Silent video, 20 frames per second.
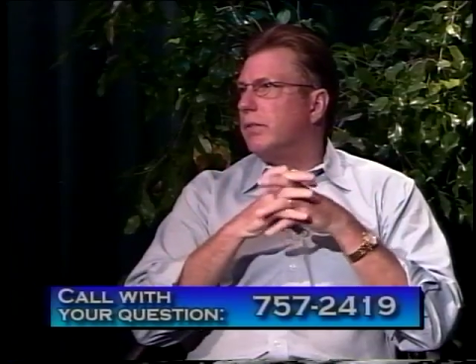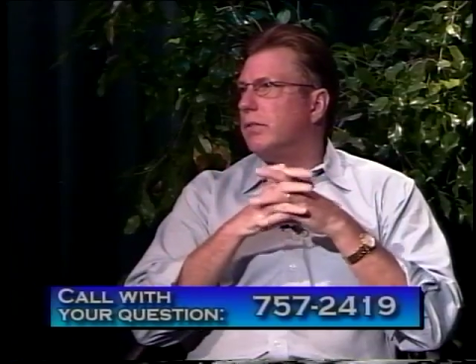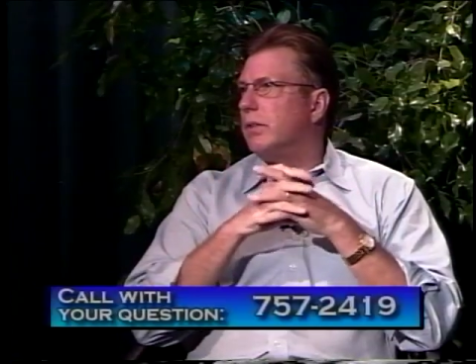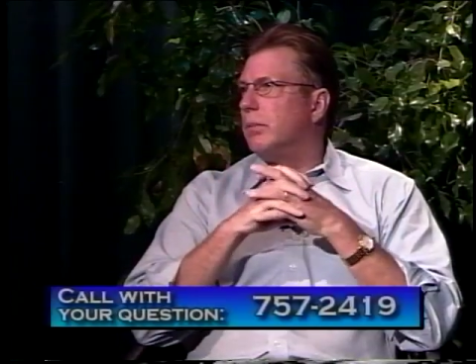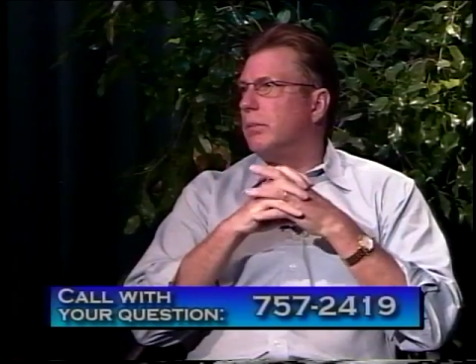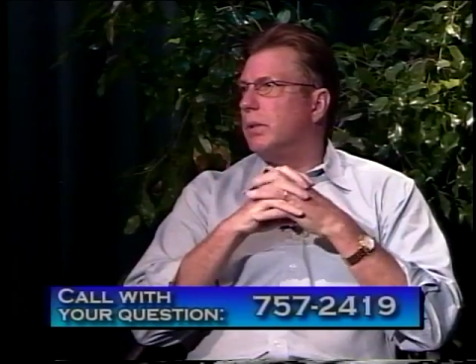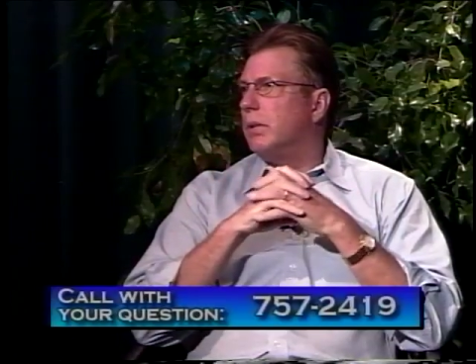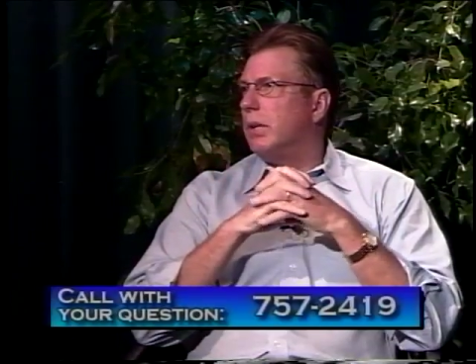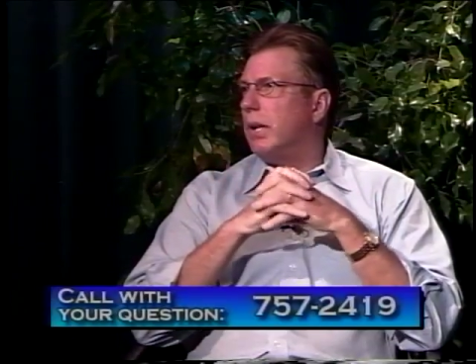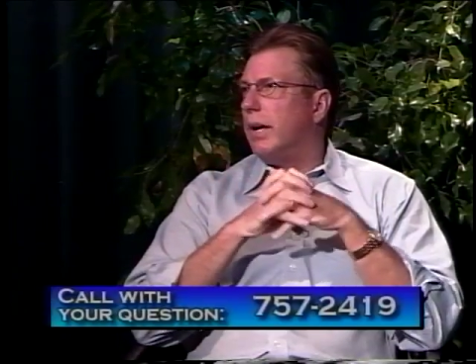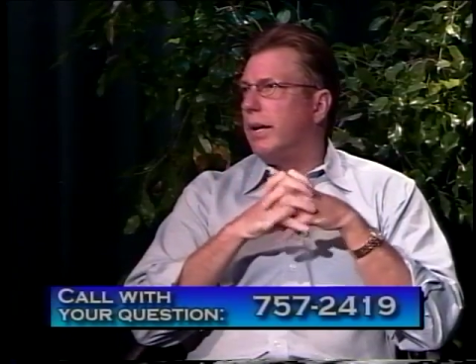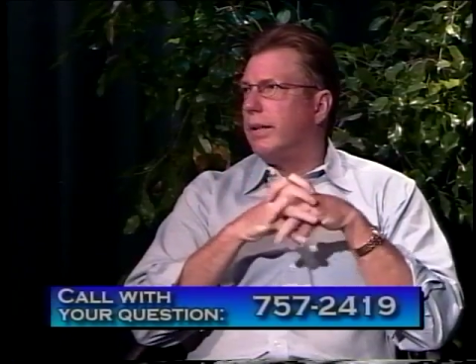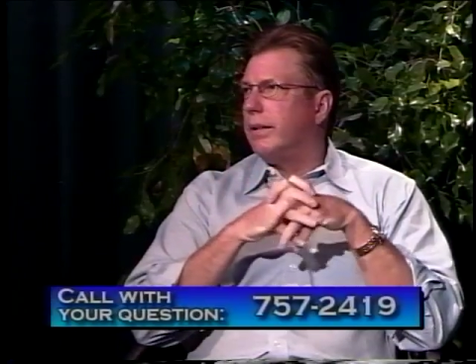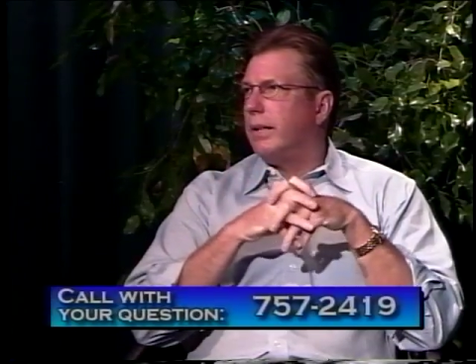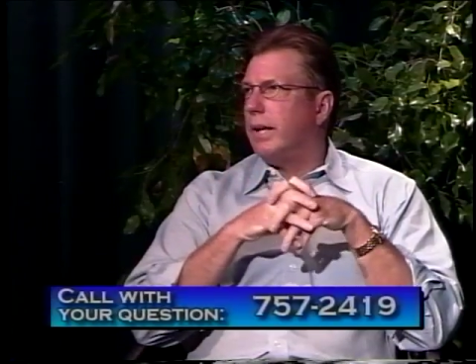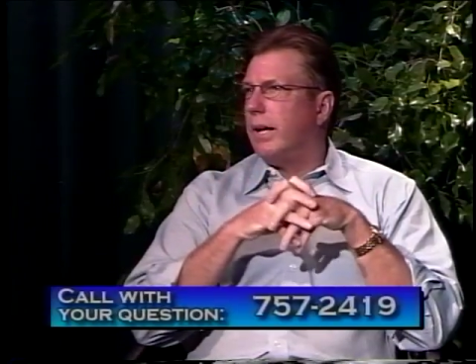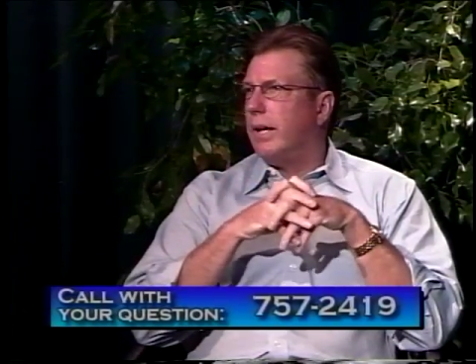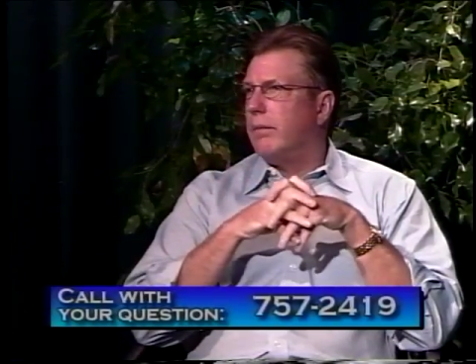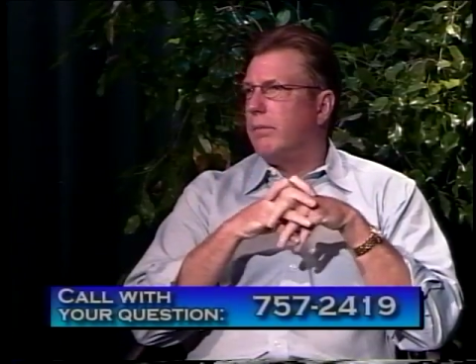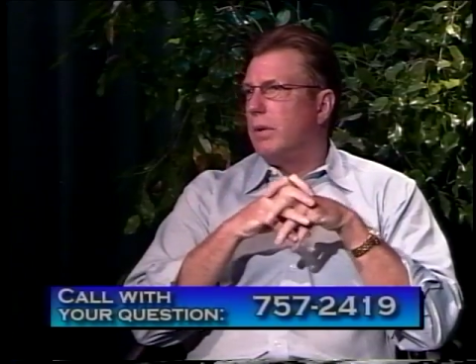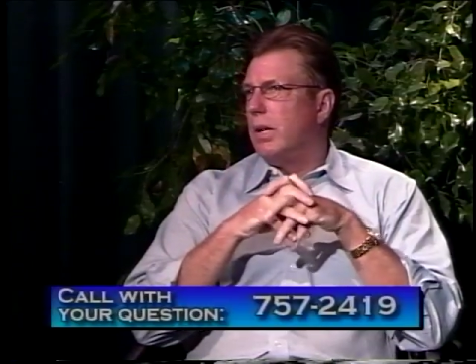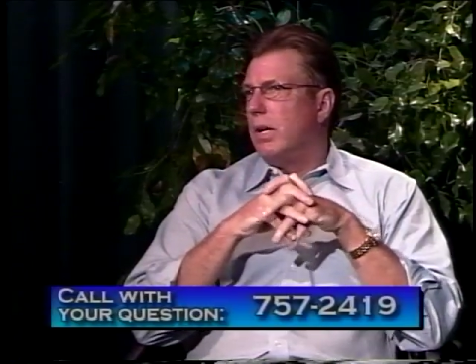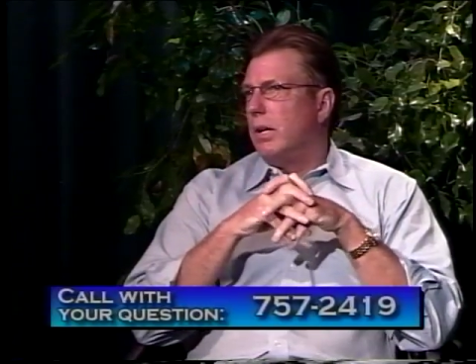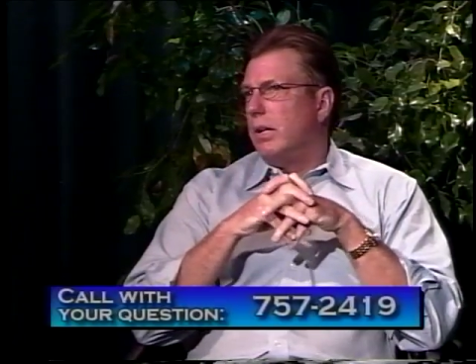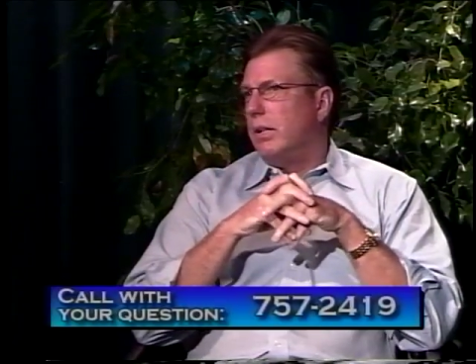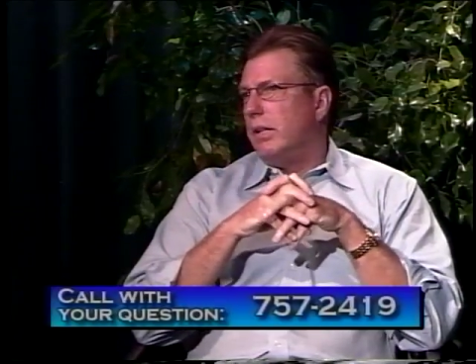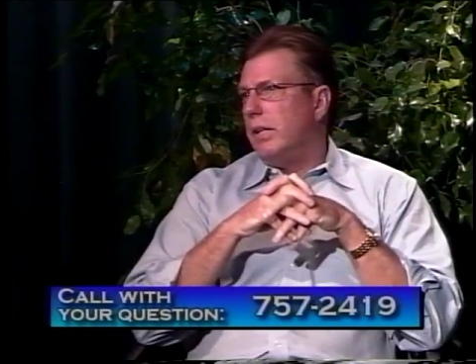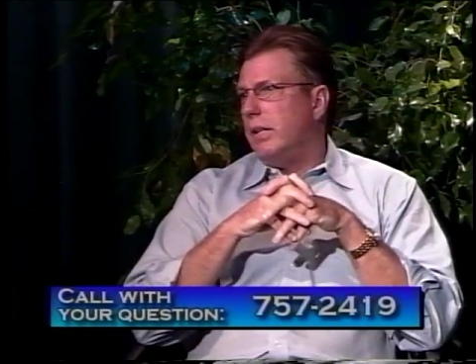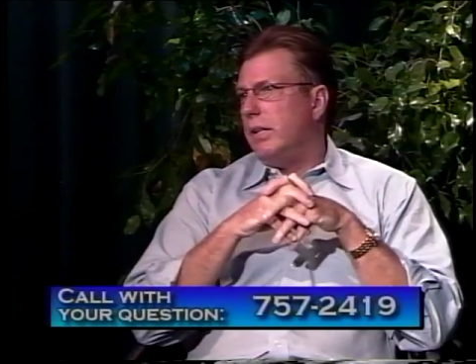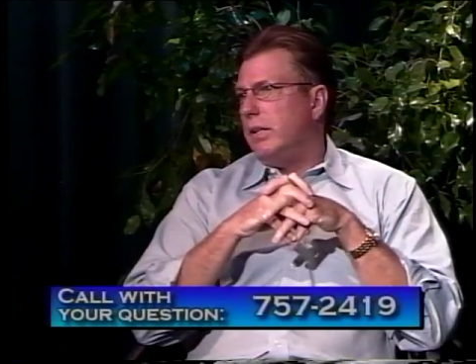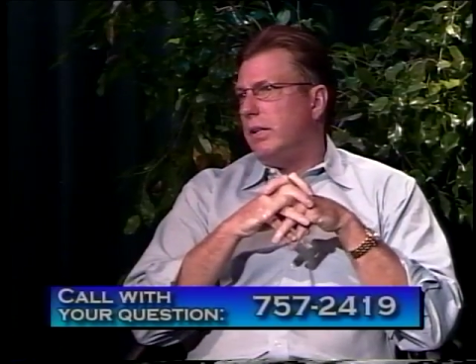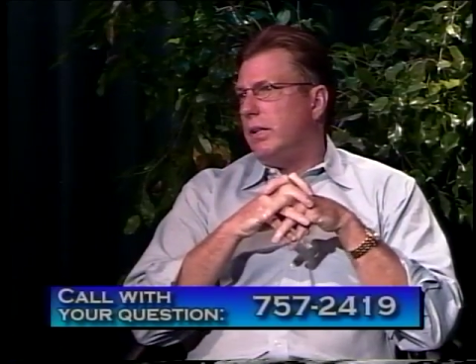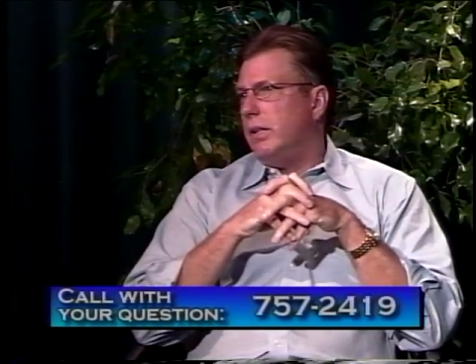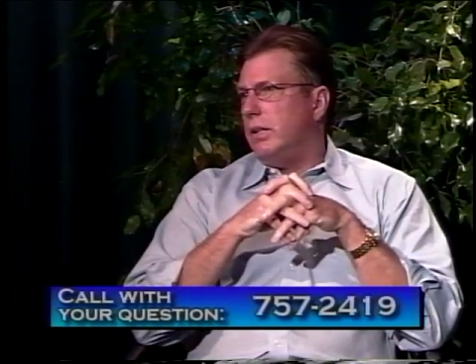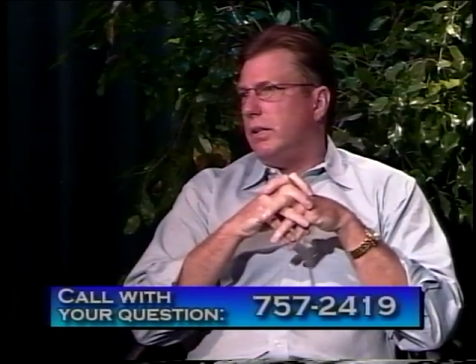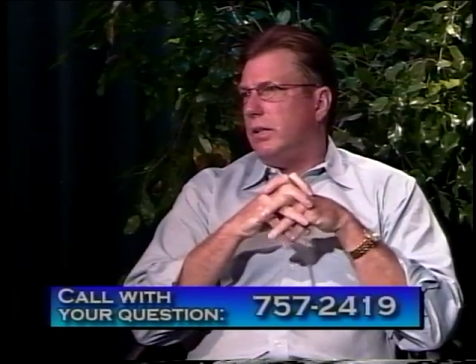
something like that, then